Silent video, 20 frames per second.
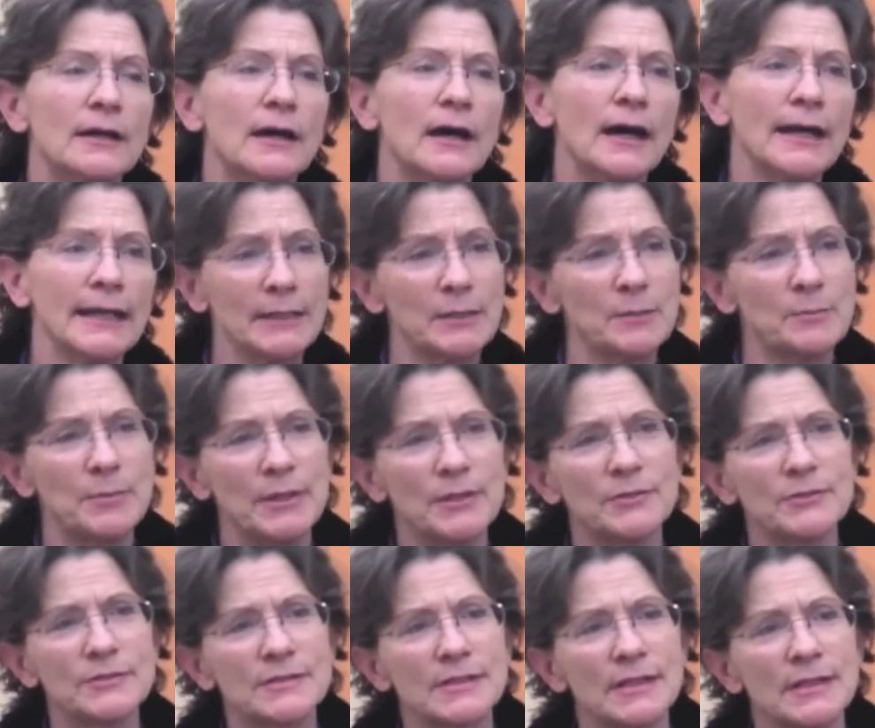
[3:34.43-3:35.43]
I get a better
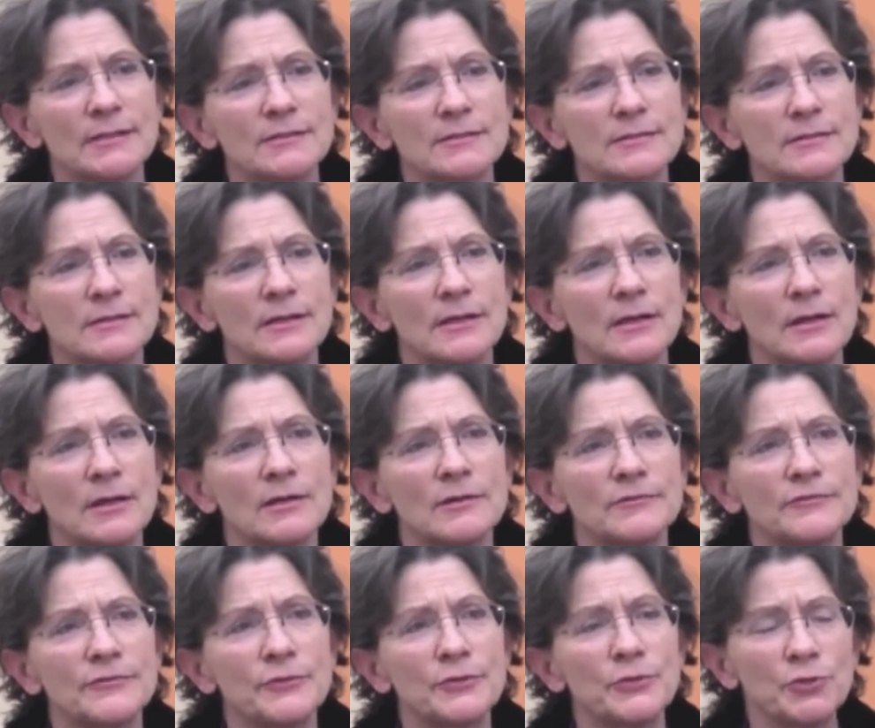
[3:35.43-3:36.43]
sense of
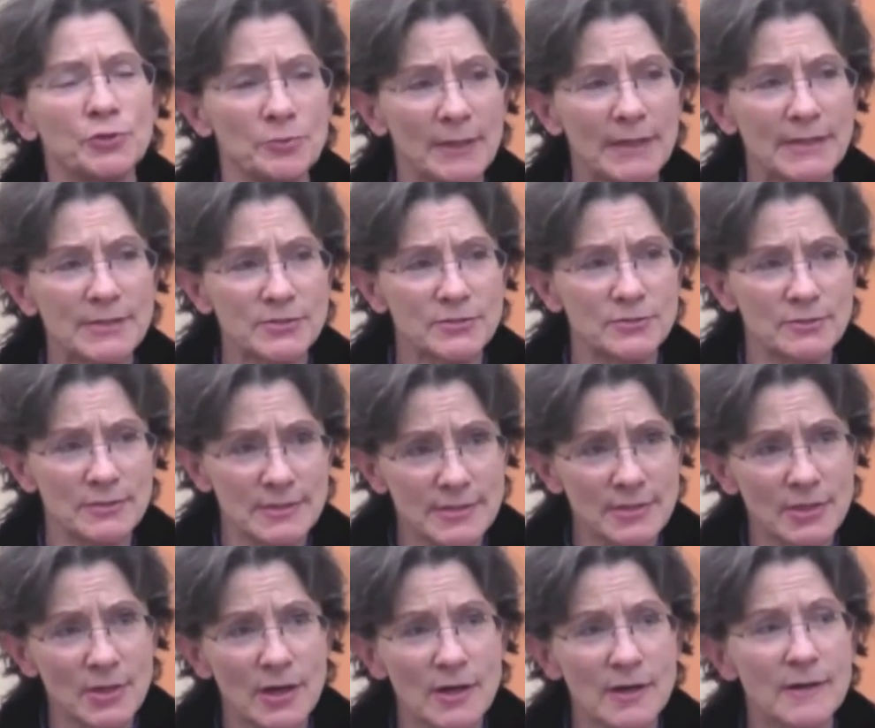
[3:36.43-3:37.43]
who my students
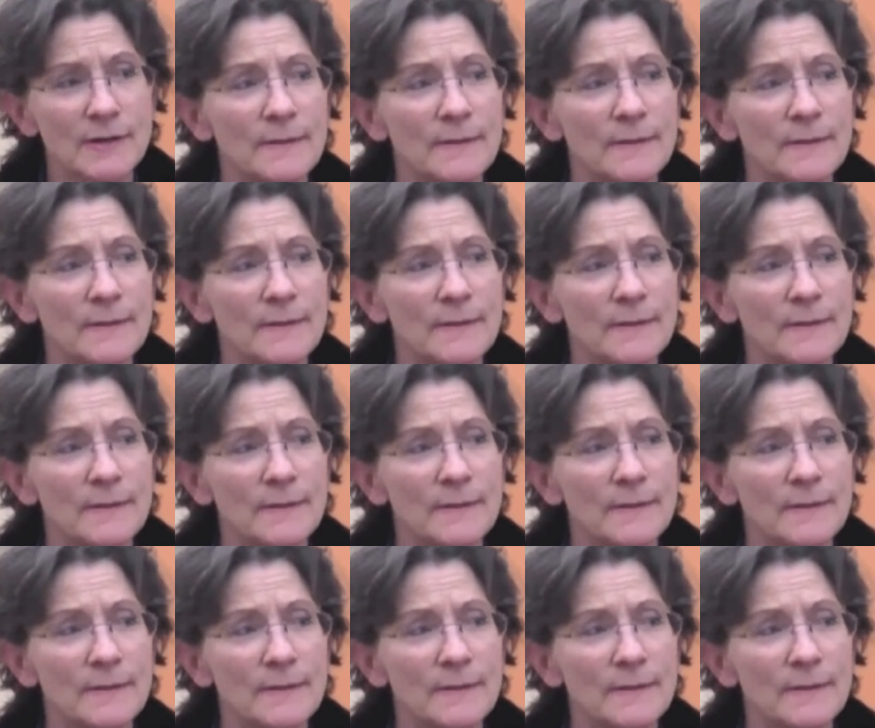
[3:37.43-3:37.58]
are